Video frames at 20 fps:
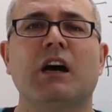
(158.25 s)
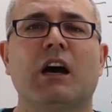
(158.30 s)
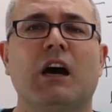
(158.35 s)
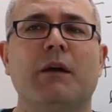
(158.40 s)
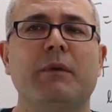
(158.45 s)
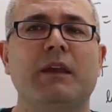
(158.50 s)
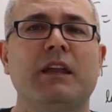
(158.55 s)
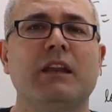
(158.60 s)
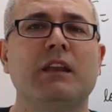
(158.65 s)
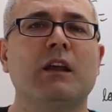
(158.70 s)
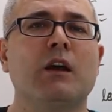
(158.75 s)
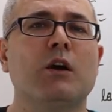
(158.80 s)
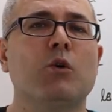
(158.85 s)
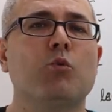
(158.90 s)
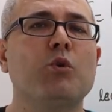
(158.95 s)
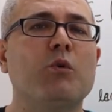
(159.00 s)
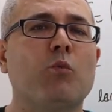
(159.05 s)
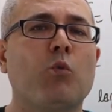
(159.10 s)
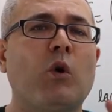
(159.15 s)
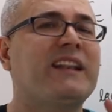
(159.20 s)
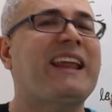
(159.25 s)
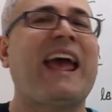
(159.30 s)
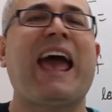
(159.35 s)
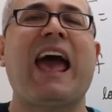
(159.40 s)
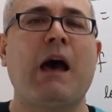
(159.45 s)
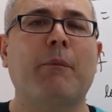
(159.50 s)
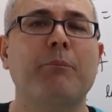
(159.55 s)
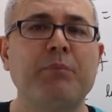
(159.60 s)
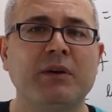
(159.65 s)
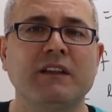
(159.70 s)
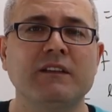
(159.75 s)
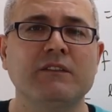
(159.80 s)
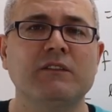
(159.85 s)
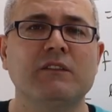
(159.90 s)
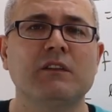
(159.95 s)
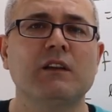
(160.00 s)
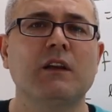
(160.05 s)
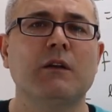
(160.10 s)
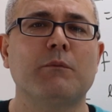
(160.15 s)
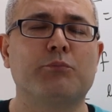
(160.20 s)
I mean, what
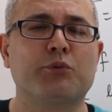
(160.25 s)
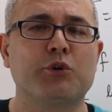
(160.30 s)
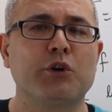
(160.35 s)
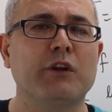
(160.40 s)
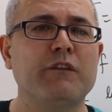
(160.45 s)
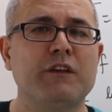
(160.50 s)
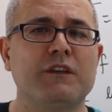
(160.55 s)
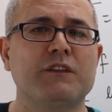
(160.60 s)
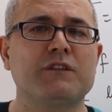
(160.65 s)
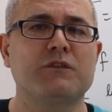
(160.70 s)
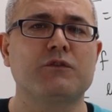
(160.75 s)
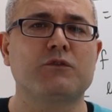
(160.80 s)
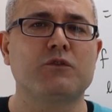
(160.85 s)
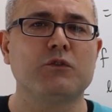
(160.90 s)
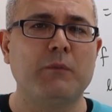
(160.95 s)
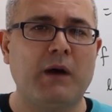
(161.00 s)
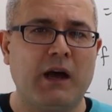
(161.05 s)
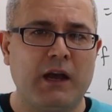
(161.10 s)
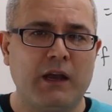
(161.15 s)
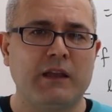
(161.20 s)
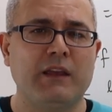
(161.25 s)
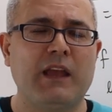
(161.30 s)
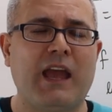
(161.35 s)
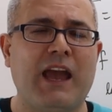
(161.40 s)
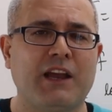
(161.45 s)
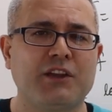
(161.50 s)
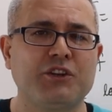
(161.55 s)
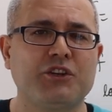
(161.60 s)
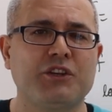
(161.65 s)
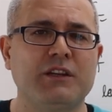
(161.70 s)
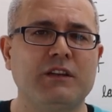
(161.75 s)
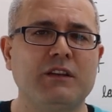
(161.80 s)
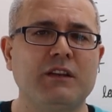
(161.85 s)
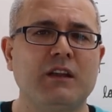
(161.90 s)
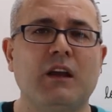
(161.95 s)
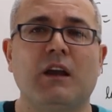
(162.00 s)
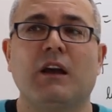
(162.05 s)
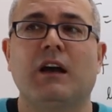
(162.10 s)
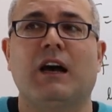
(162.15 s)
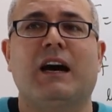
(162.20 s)
happened previous to my action?
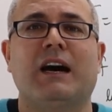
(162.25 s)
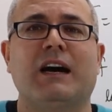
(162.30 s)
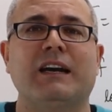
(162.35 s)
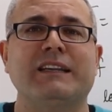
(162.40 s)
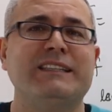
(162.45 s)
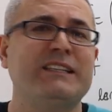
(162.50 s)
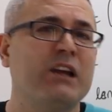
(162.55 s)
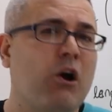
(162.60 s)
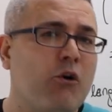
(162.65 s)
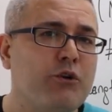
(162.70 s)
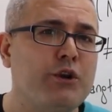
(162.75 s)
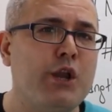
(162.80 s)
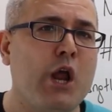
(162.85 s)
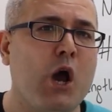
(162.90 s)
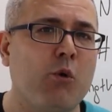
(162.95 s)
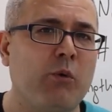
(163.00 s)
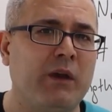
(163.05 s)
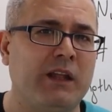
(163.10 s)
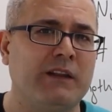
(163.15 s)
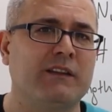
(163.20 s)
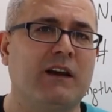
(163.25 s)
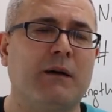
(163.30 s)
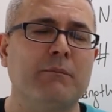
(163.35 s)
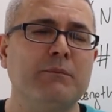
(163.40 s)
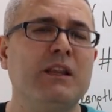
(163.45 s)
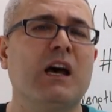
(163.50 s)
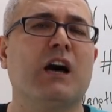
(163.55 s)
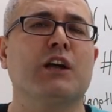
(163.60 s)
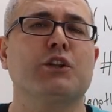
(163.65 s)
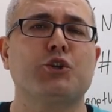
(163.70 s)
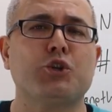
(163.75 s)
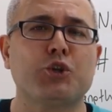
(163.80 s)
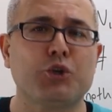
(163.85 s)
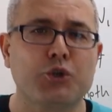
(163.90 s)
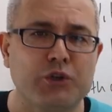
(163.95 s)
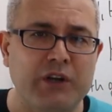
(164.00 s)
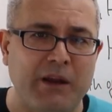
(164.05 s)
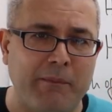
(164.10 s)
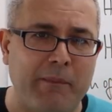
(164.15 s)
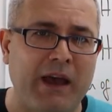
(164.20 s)
I don't know it. I'm not
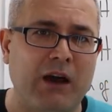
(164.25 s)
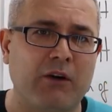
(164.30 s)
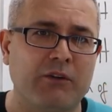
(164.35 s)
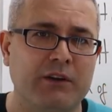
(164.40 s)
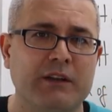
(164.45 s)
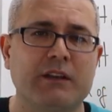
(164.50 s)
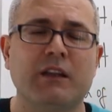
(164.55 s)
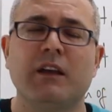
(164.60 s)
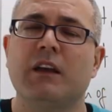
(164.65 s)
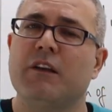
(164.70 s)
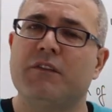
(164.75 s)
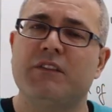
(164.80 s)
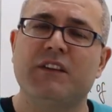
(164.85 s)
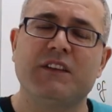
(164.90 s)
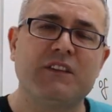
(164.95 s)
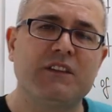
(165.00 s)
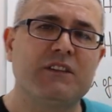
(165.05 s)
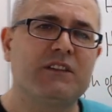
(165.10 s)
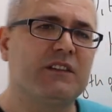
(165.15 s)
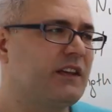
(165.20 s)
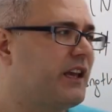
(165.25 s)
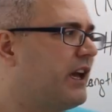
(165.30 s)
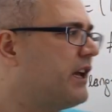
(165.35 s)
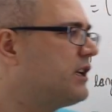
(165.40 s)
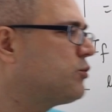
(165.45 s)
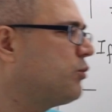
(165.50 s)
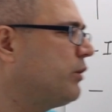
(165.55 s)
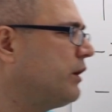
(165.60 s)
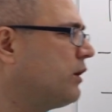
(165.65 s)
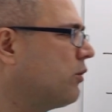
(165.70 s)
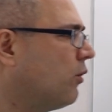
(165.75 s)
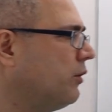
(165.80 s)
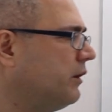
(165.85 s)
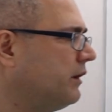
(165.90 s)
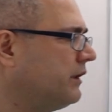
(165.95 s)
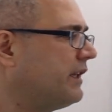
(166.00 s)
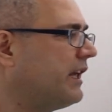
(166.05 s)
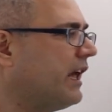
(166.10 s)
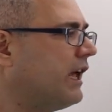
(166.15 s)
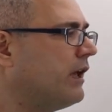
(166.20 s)
sure about it. If this is the case, we call
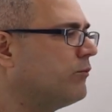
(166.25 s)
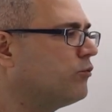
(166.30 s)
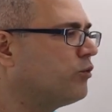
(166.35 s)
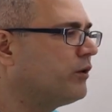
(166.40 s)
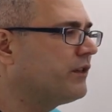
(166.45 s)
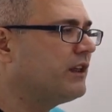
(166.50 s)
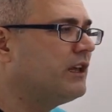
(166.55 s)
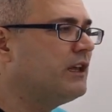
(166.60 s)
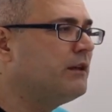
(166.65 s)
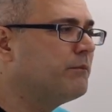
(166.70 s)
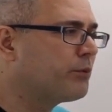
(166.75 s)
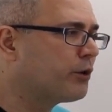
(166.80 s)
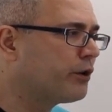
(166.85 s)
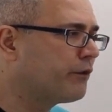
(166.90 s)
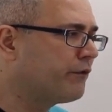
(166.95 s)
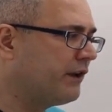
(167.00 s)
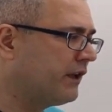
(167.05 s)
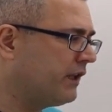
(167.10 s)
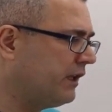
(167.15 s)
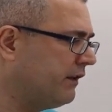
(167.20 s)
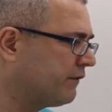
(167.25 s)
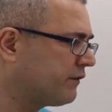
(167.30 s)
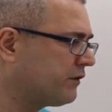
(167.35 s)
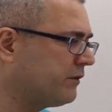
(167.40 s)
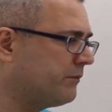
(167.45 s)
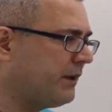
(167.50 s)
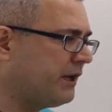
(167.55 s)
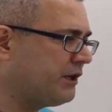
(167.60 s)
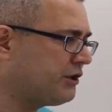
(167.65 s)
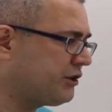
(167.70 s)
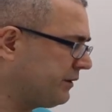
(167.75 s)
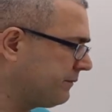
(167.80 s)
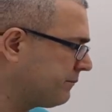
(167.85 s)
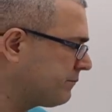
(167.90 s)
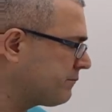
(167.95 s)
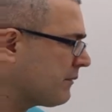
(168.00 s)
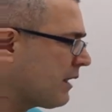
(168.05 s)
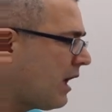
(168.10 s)
it game with imperfect information.